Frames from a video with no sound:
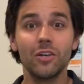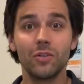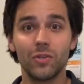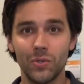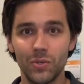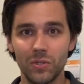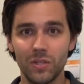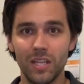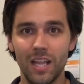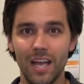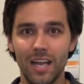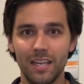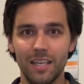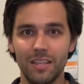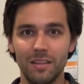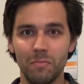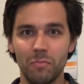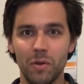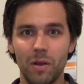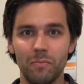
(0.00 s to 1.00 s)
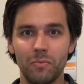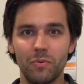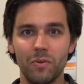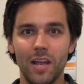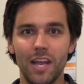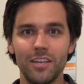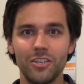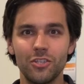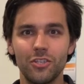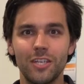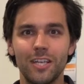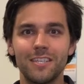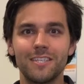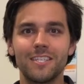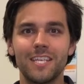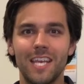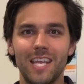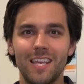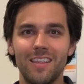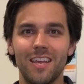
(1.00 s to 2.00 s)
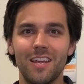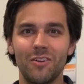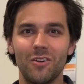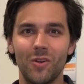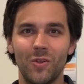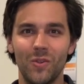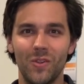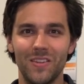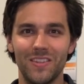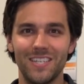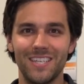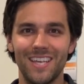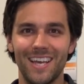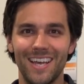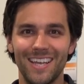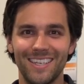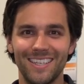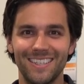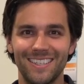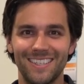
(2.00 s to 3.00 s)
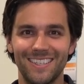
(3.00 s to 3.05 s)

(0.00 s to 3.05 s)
Good luck in the preparation and see you there all on day.